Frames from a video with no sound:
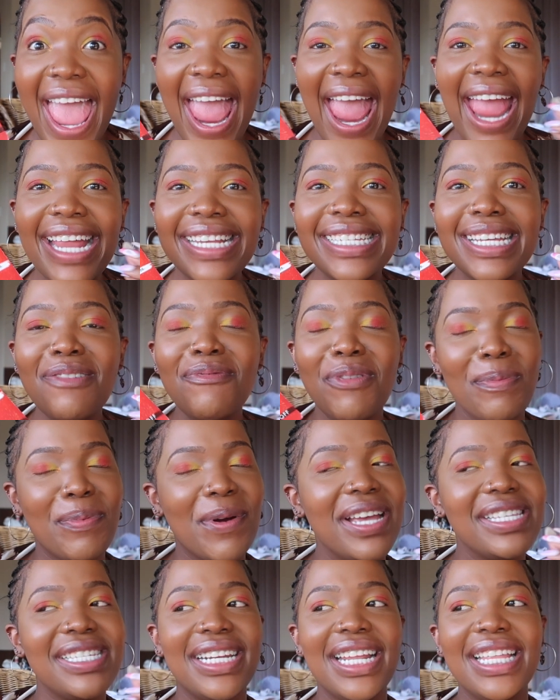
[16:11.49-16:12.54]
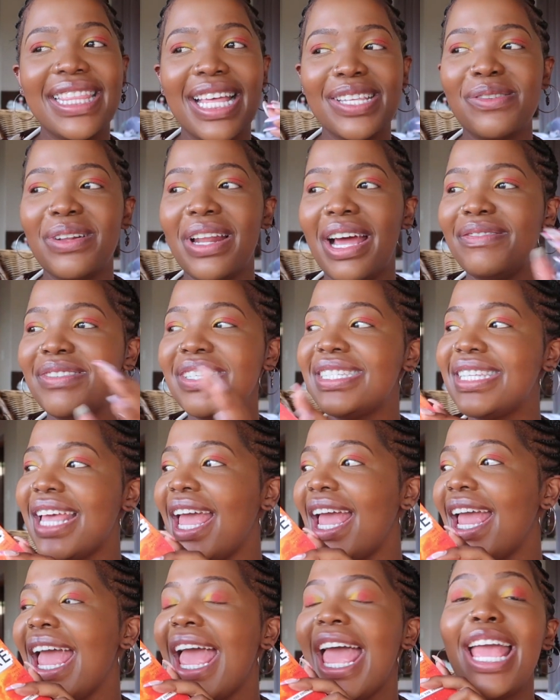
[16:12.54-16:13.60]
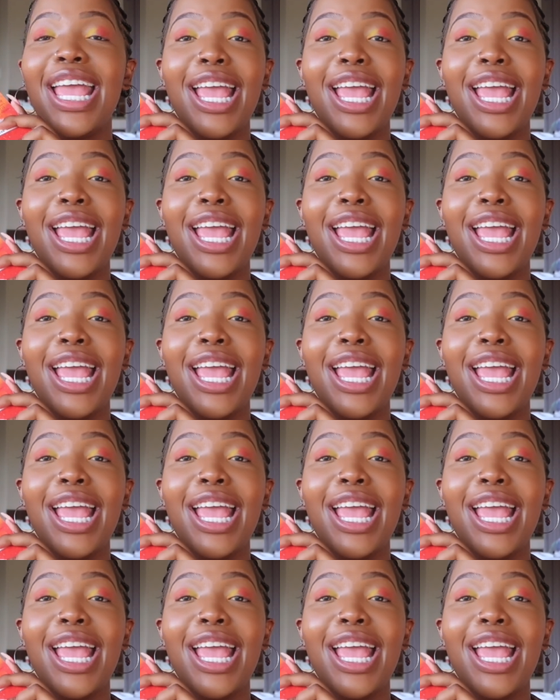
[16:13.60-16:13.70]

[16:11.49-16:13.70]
Aiden for president, that's what I have to say.